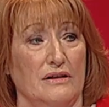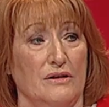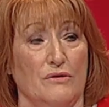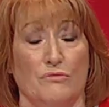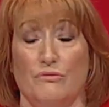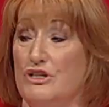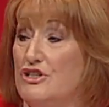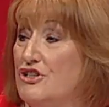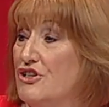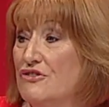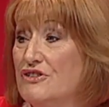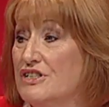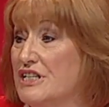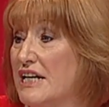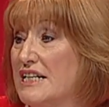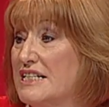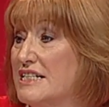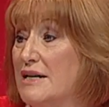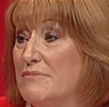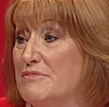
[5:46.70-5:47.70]
We shouldn't
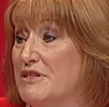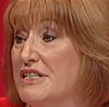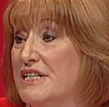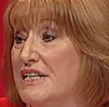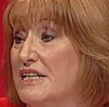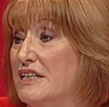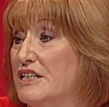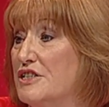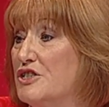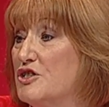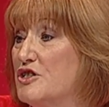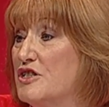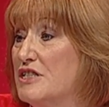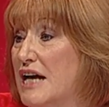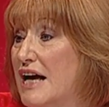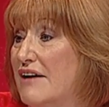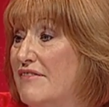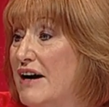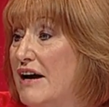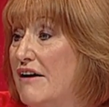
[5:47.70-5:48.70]
accept a deal that doesn't
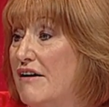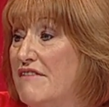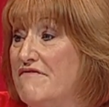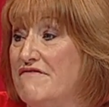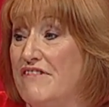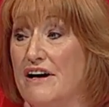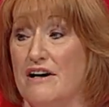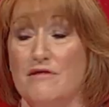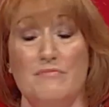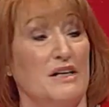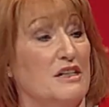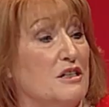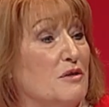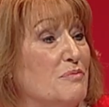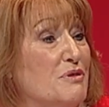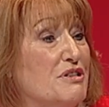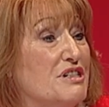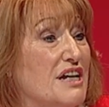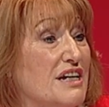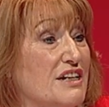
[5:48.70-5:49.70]
have our environmental
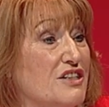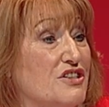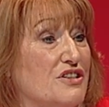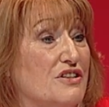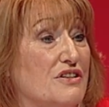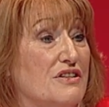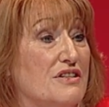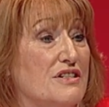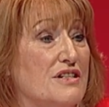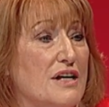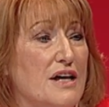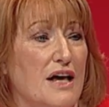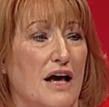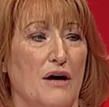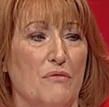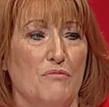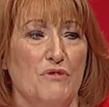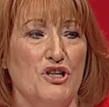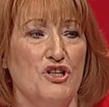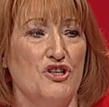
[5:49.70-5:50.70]
protections,
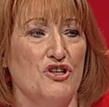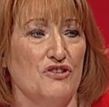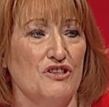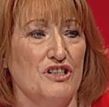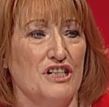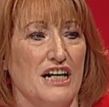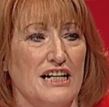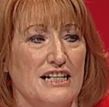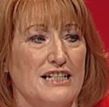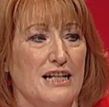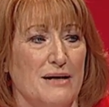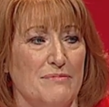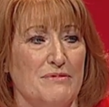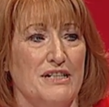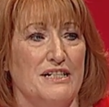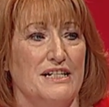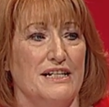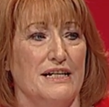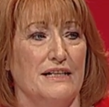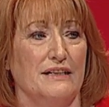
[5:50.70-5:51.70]
and we shouldn't accept a
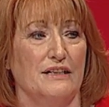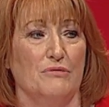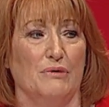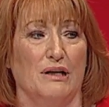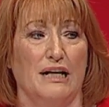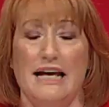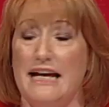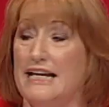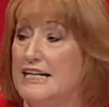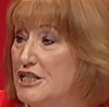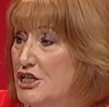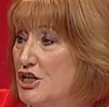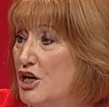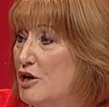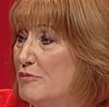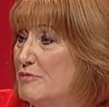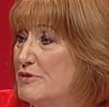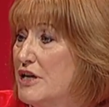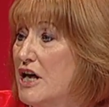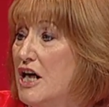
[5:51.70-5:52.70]
deal that will hit
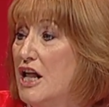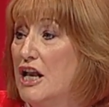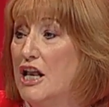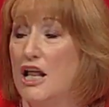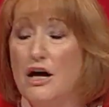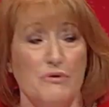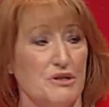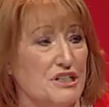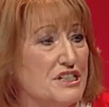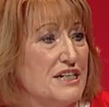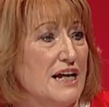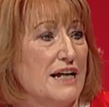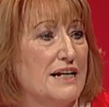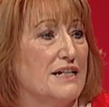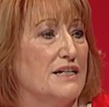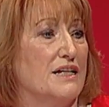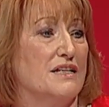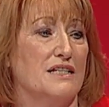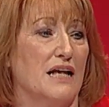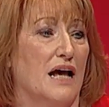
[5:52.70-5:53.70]
jobs, lower
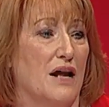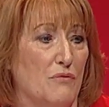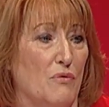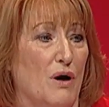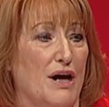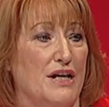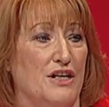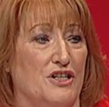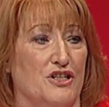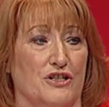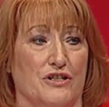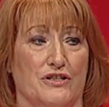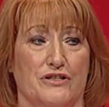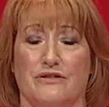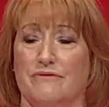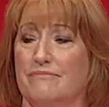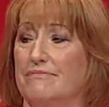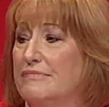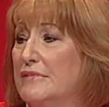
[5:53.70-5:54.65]
standards and wages.